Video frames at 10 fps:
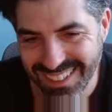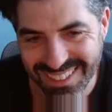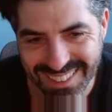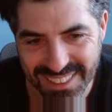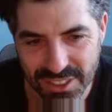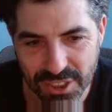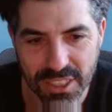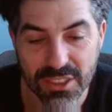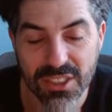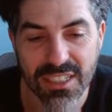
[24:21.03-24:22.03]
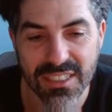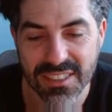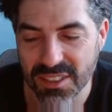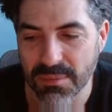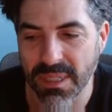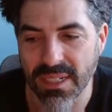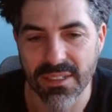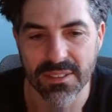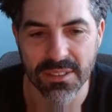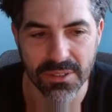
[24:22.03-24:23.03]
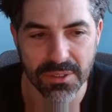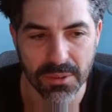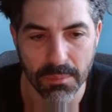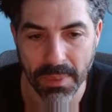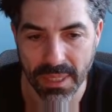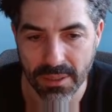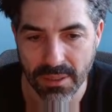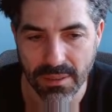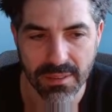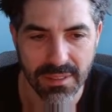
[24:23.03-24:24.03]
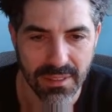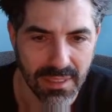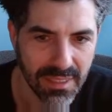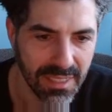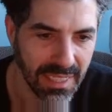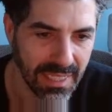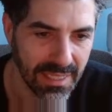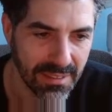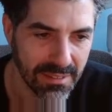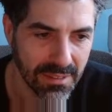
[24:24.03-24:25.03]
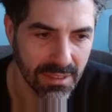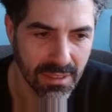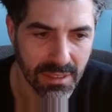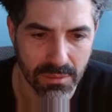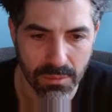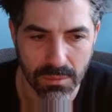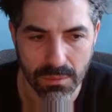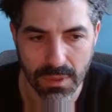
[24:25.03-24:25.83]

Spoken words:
Let's change despair to pill. And on